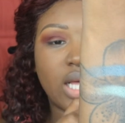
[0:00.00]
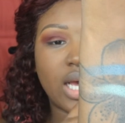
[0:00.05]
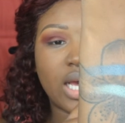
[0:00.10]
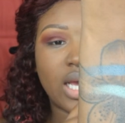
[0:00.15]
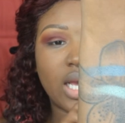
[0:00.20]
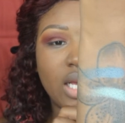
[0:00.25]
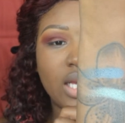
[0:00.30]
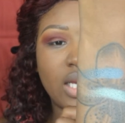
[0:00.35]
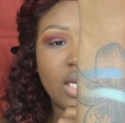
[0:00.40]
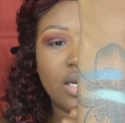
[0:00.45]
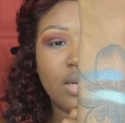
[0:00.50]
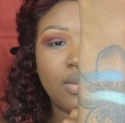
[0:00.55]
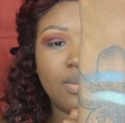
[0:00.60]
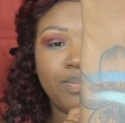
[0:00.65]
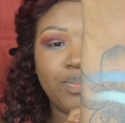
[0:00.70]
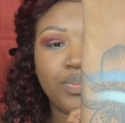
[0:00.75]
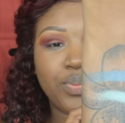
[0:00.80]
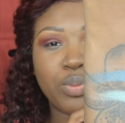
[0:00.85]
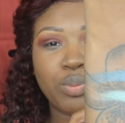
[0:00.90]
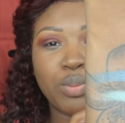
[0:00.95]
like,
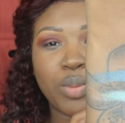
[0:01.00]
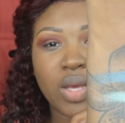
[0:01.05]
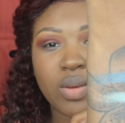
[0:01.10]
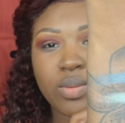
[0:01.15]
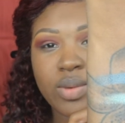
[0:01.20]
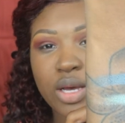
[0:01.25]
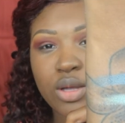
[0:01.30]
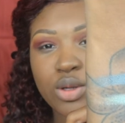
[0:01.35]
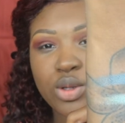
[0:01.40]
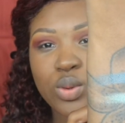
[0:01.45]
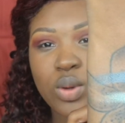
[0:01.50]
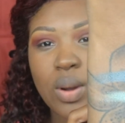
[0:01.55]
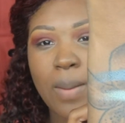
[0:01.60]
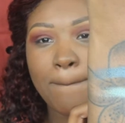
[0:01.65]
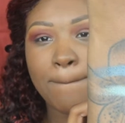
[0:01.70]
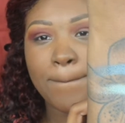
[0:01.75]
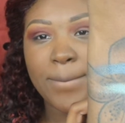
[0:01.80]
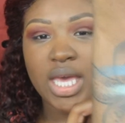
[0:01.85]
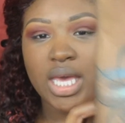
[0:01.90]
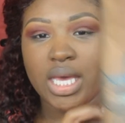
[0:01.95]
maybe I'll do a
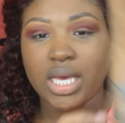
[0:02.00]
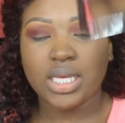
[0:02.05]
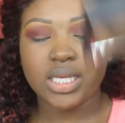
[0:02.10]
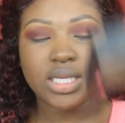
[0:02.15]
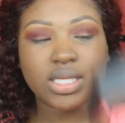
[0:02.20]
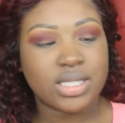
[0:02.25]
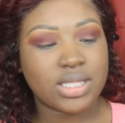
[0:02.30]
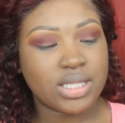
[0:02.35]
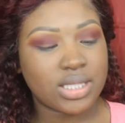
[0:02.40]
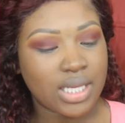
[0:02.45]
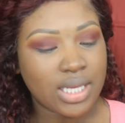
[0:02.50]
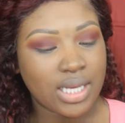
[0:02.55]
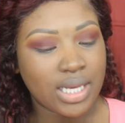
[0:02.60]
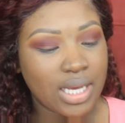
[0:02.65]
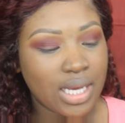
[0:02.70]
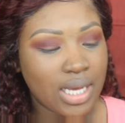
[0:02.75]
mix.